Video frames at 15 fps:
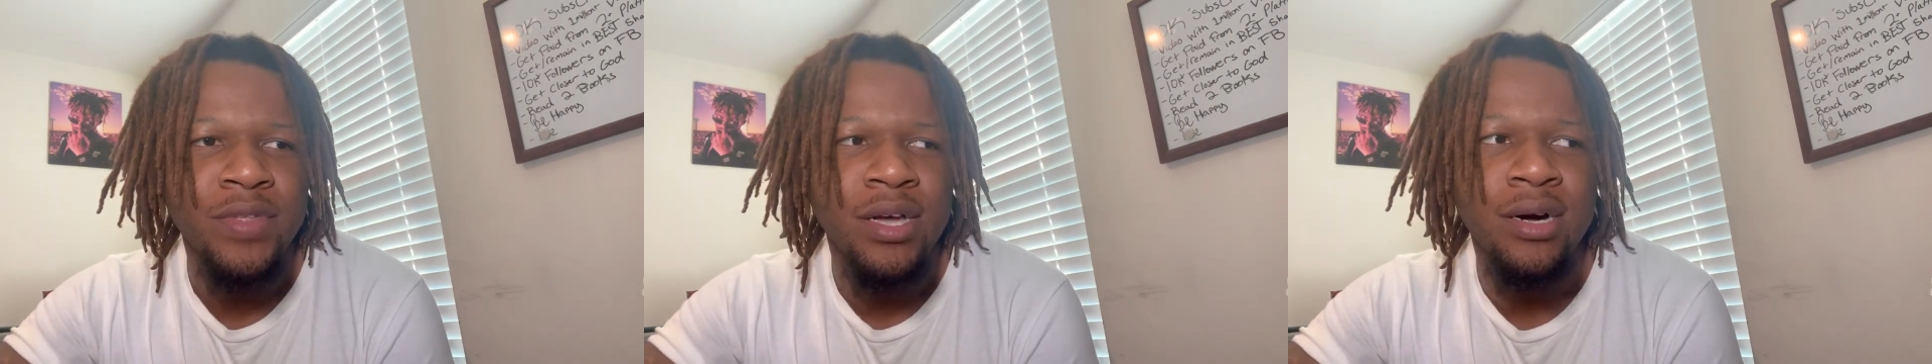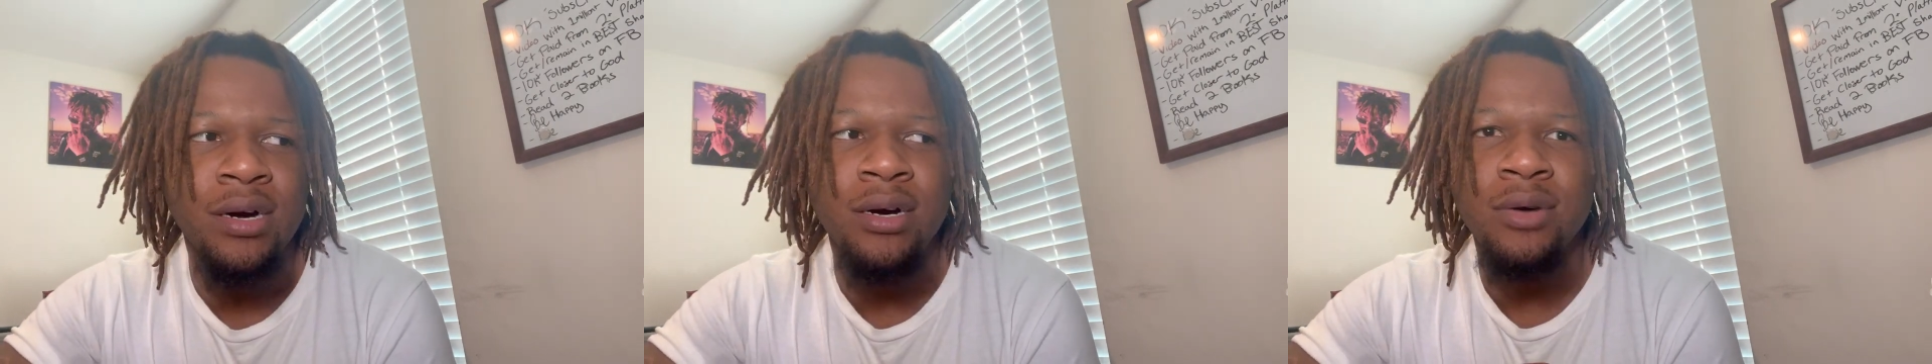
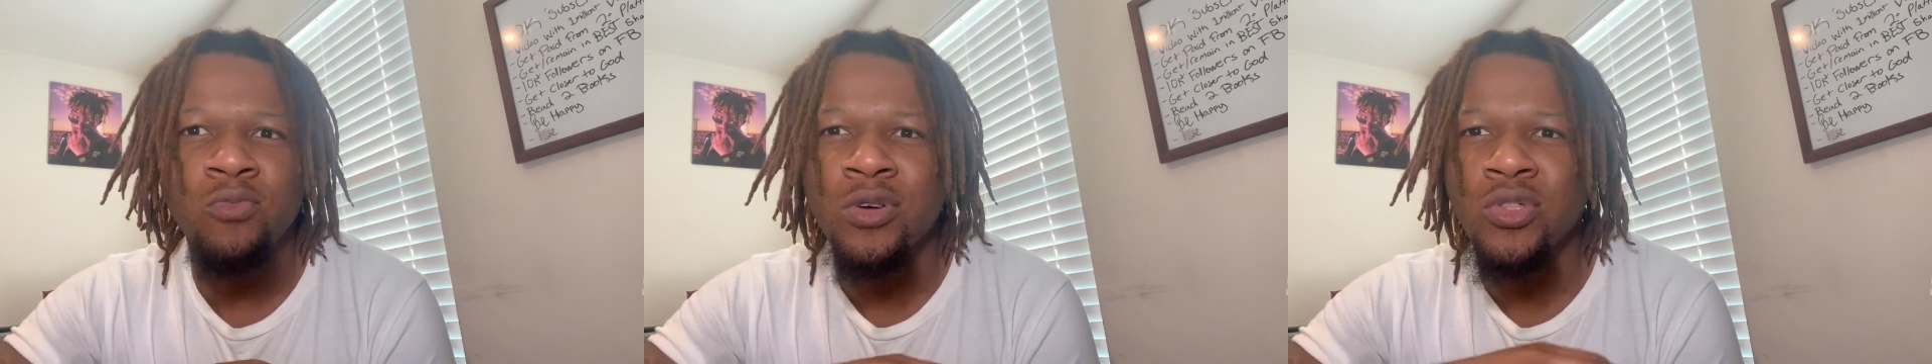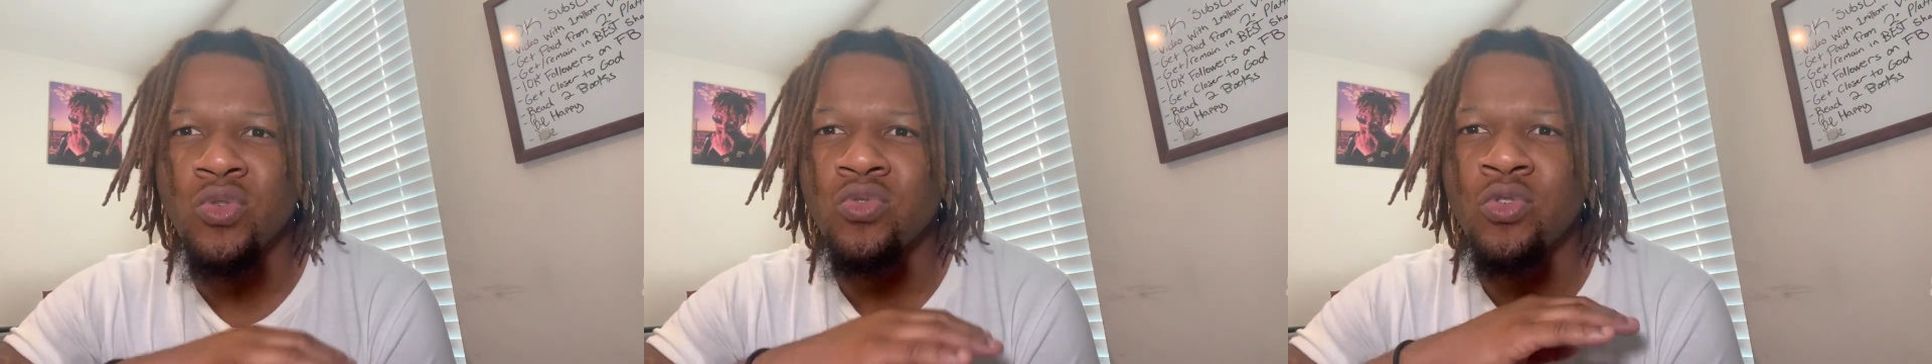um,
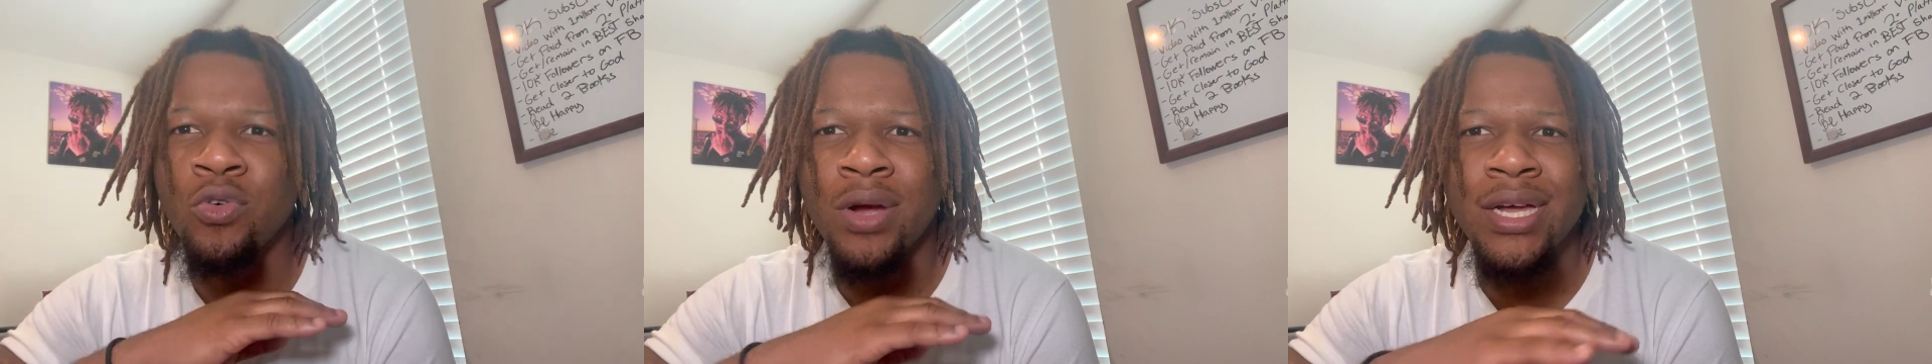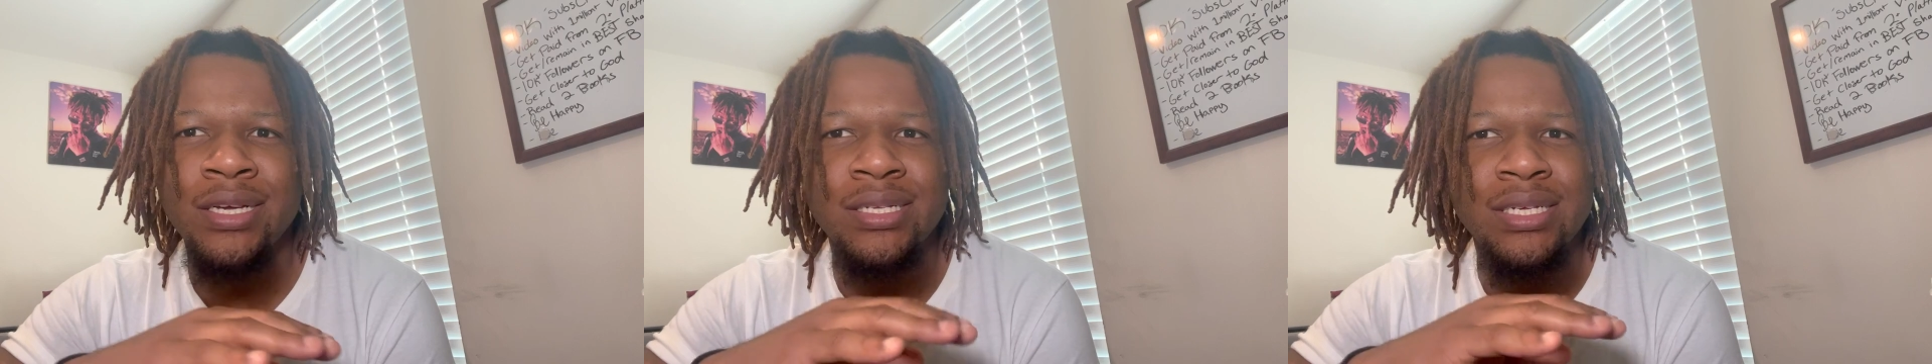went through
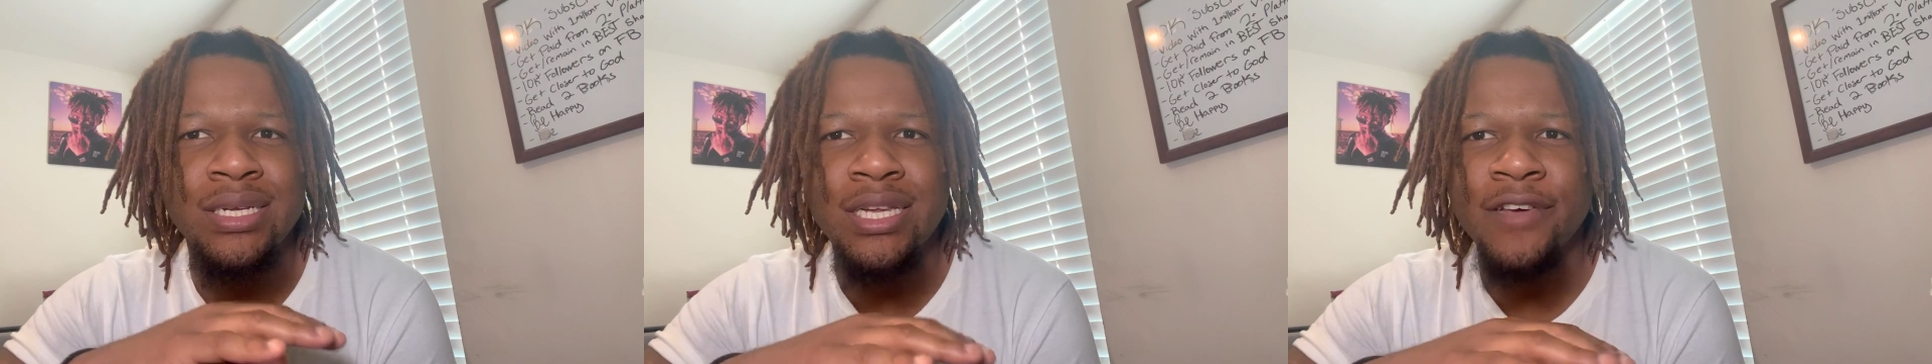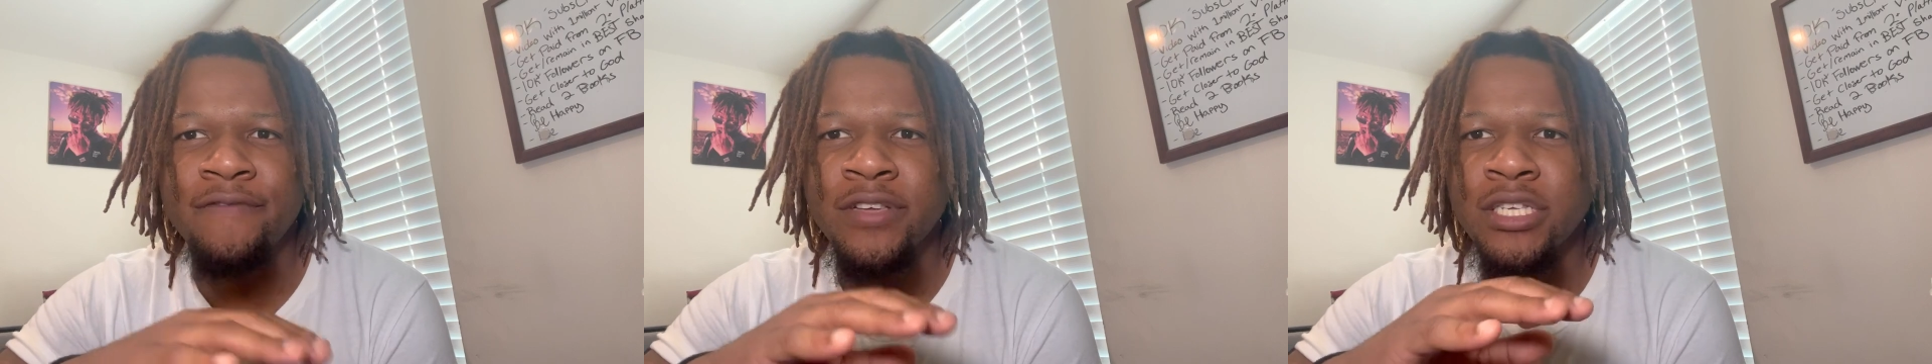crazy
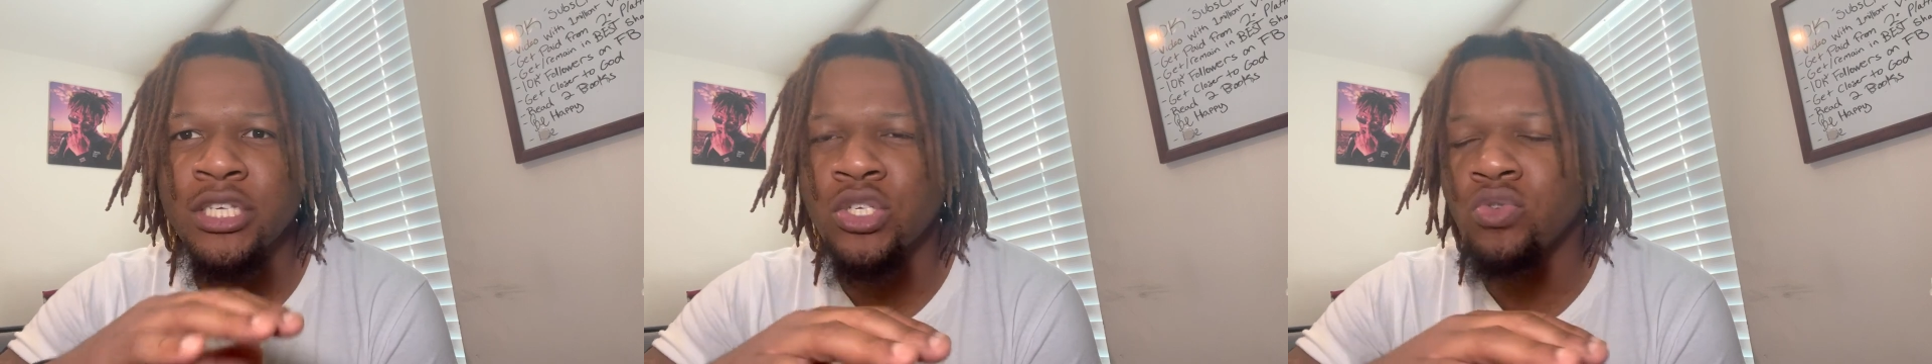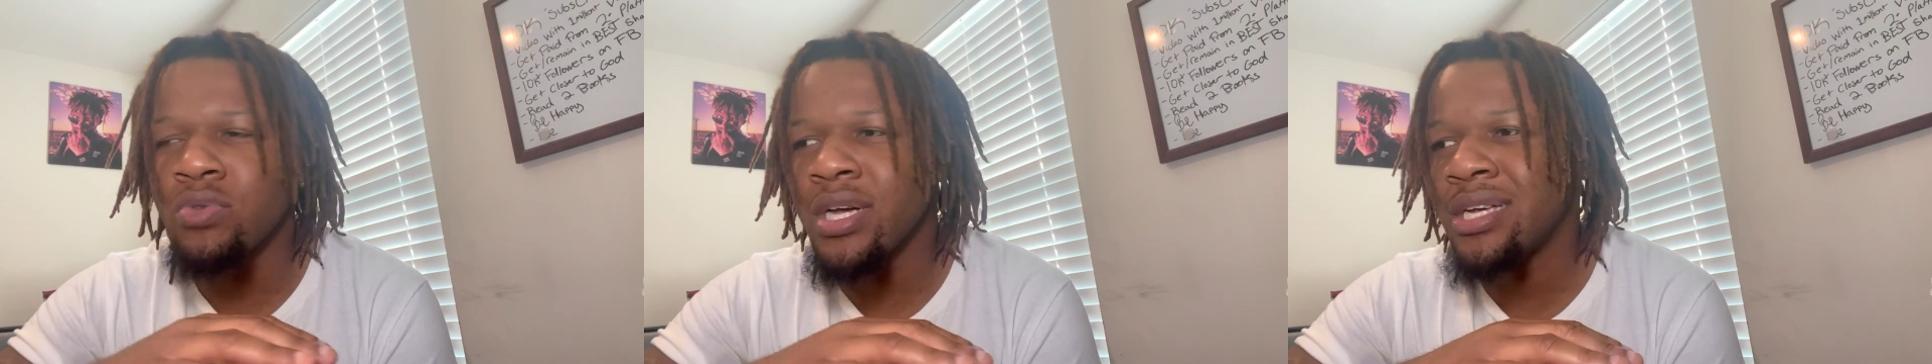living
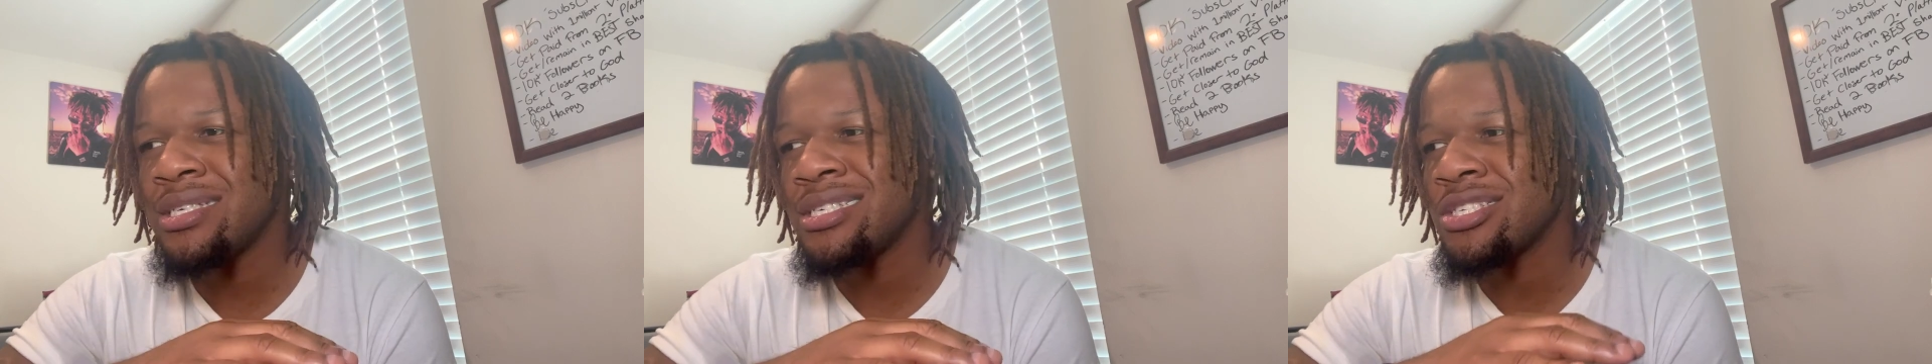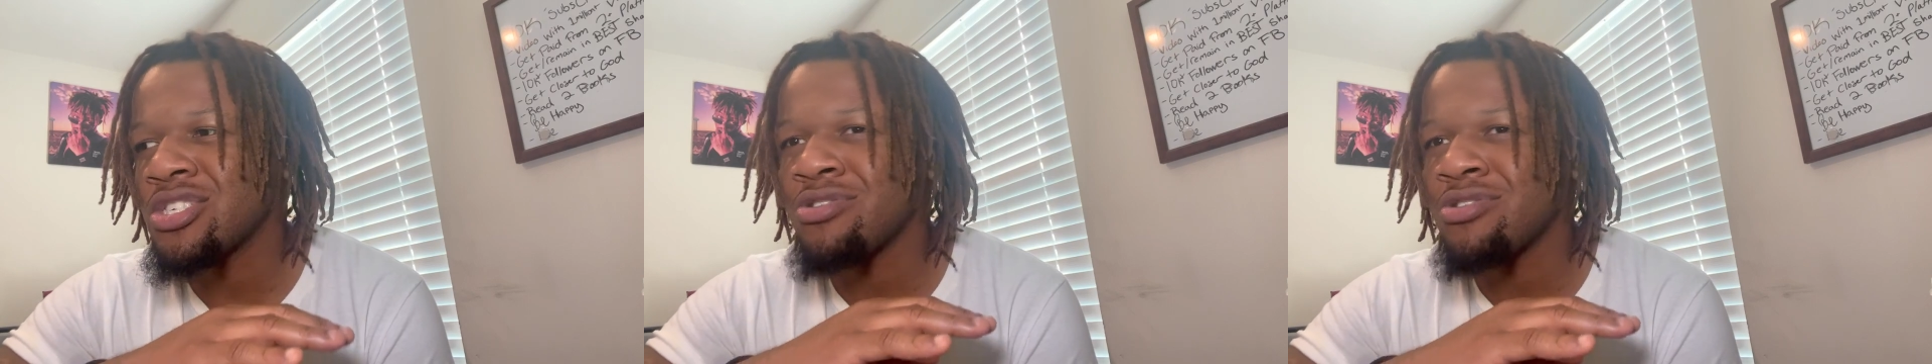situations,